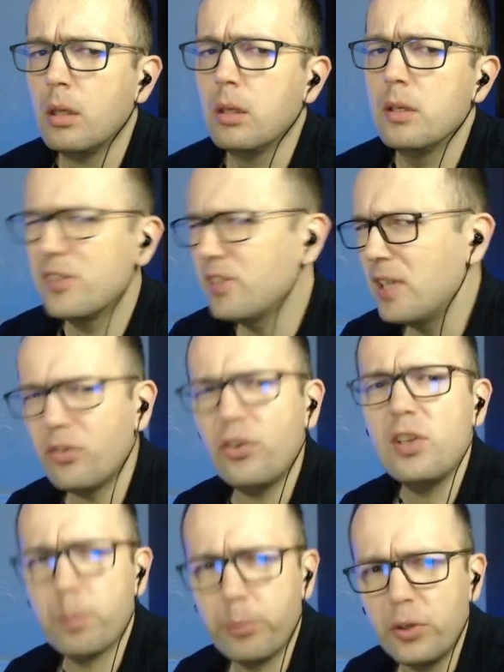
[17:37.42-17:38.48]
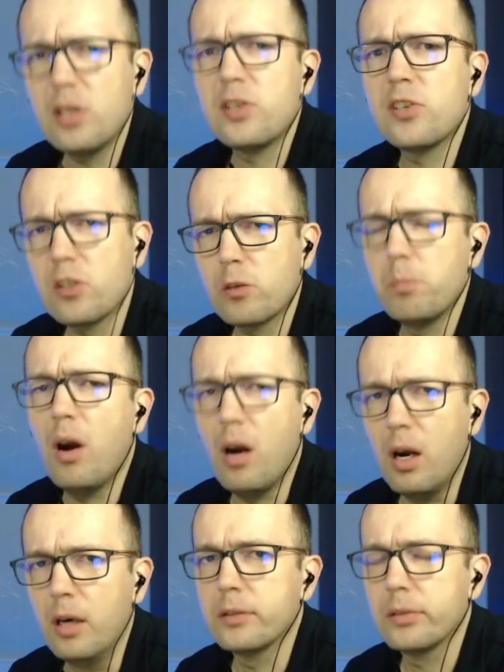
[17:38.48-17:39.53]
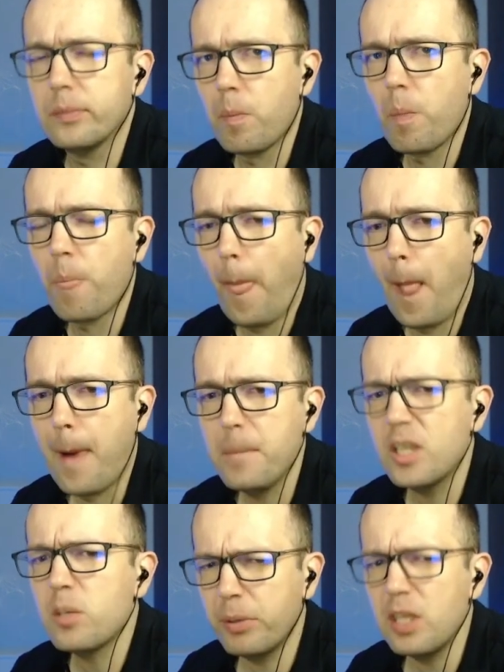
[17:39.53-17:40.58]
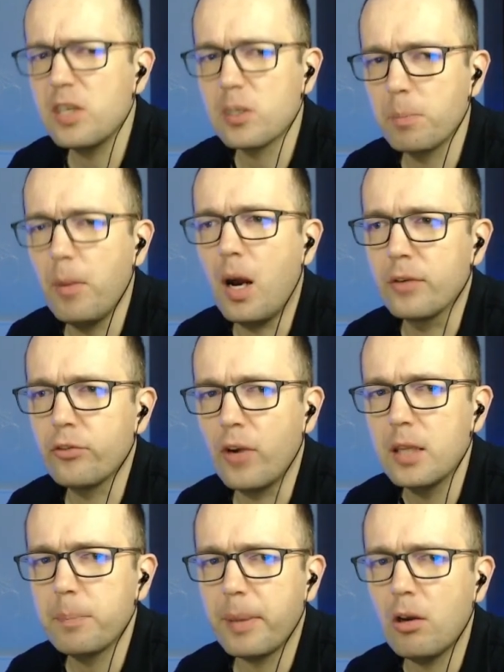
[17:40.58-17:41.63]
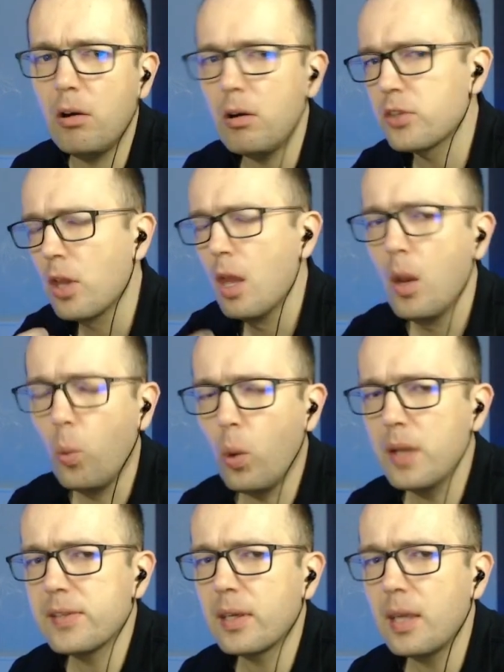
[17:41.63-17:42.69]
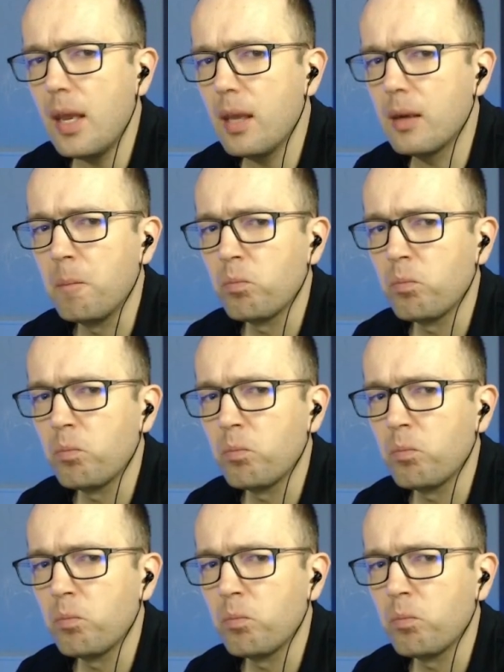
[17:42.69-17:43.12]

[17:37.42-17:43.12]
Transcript: c3 is pretty smart. It's pretty smart, right? Because once again,